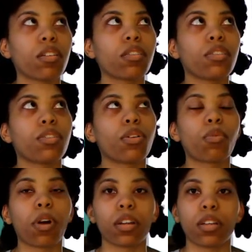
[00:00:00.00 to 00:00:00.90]
you know,
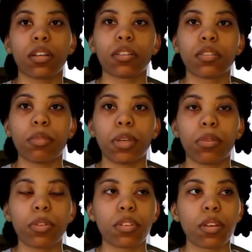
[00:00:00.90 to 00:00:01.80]
wanting to be
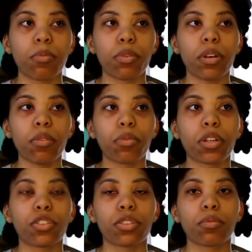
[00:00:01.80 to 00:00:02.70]
with someone,
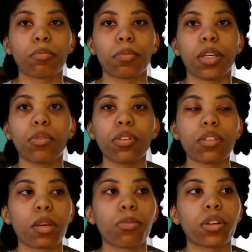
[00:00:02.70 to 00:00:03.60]
which being with
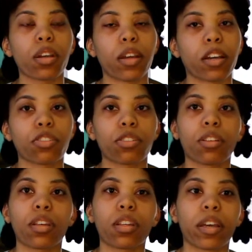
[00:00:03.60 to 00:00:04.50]
someone can
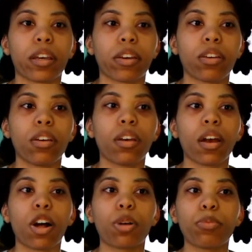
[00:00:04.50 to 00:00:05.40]
actually like
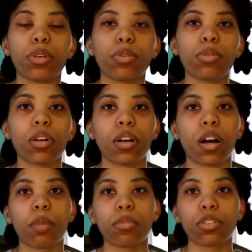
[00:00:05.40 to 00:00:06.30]
help you
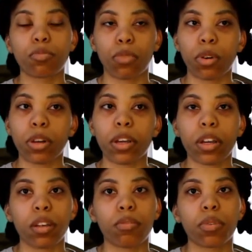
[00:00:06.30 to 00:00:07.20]
accomplish more
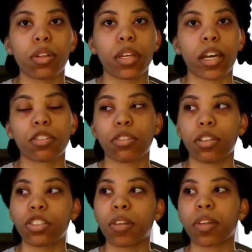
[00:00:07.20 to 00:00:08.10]
and really actually
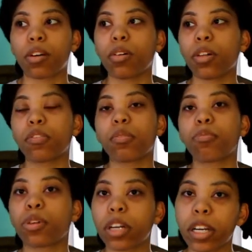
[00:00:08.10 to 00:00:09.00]
achieve that goal even
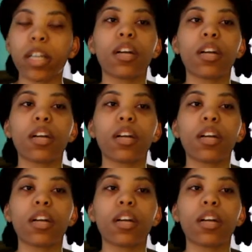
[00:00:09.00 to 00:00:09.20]
more.